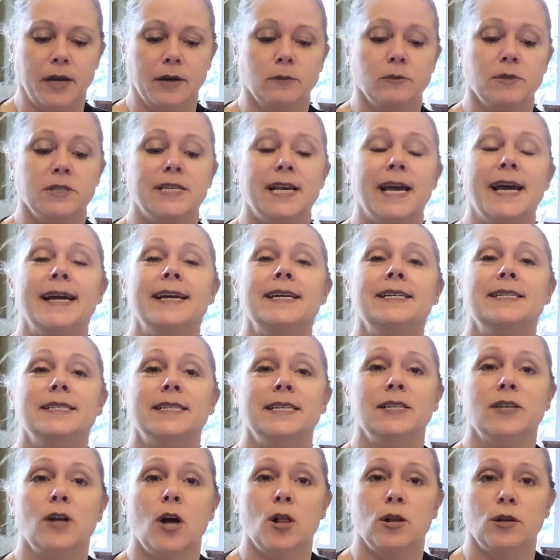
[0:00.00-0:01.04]
It was
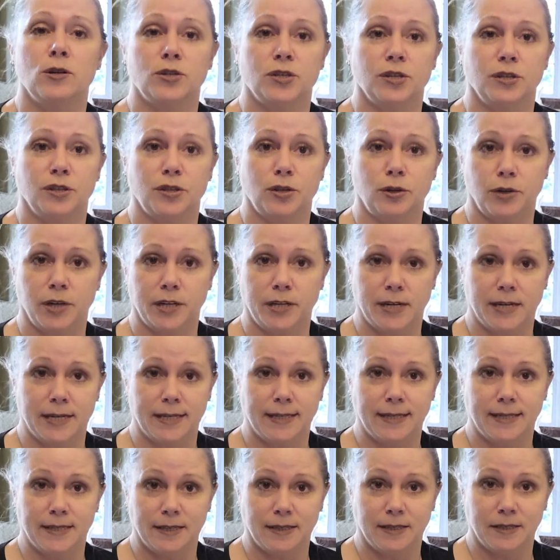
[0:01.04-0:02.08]

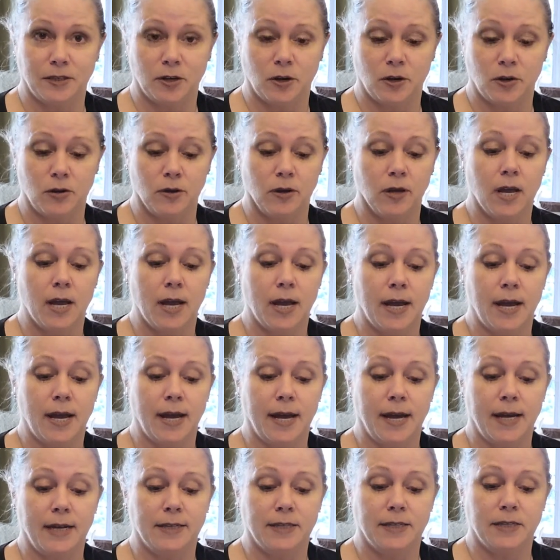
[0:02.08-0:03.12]
$18.39, y'all.
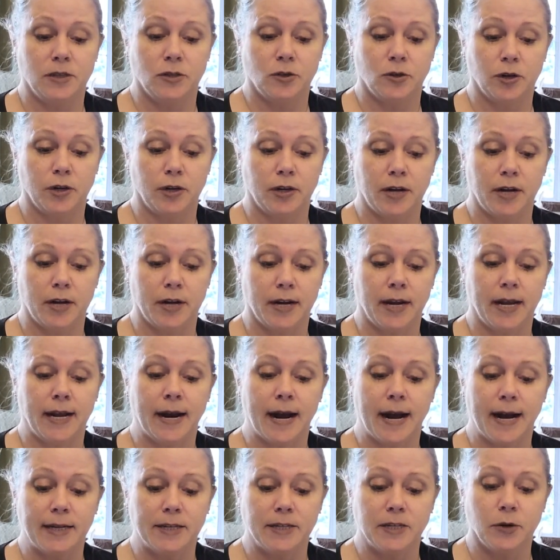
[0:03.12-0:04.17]
$18.39. And
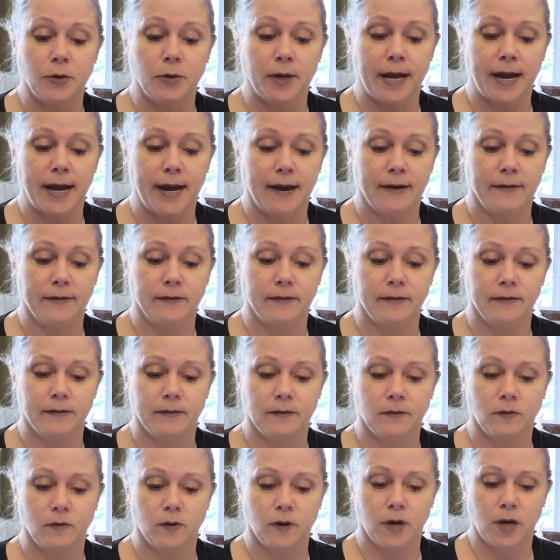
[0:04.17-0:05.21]
I don't have
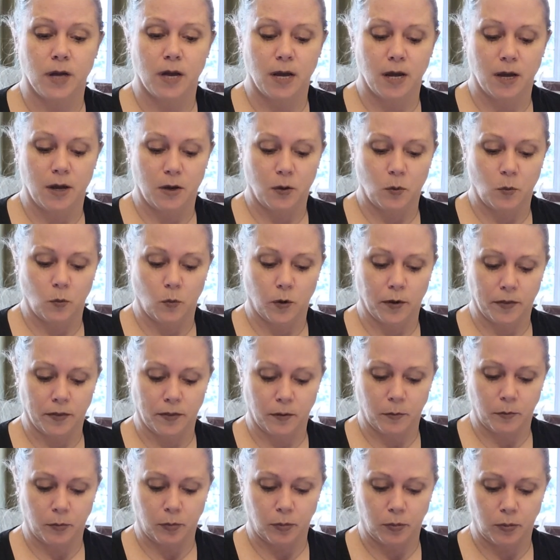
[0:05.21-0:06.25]
what
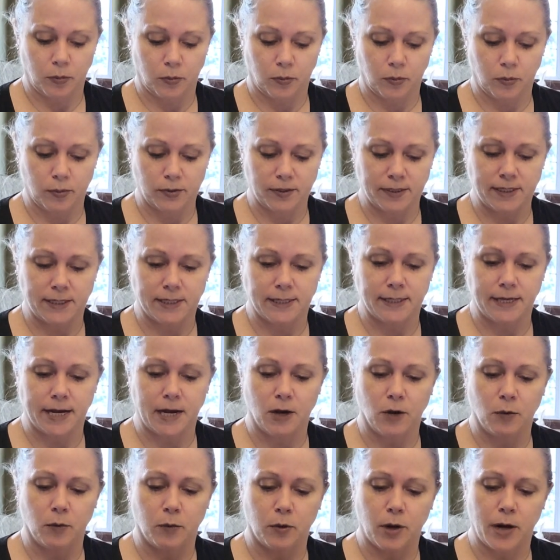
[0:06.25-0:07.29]
the
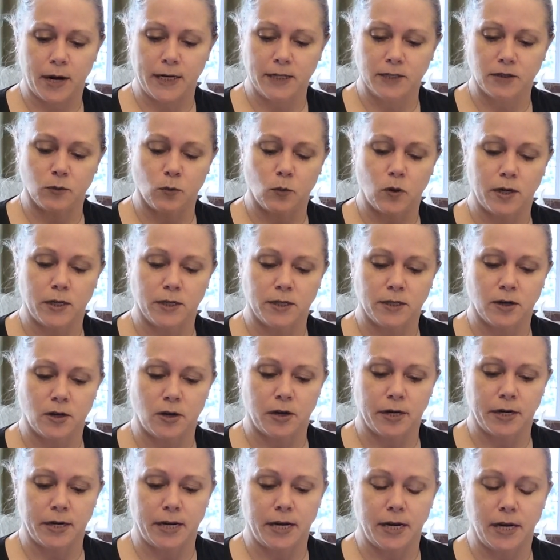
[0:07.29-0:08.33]
sale price was
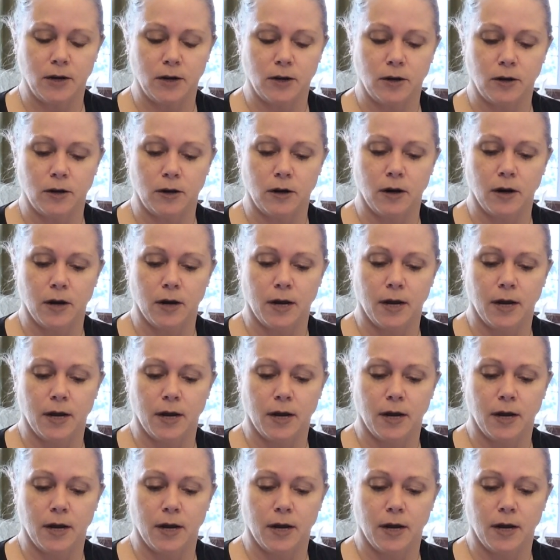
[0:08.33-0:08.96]
on here.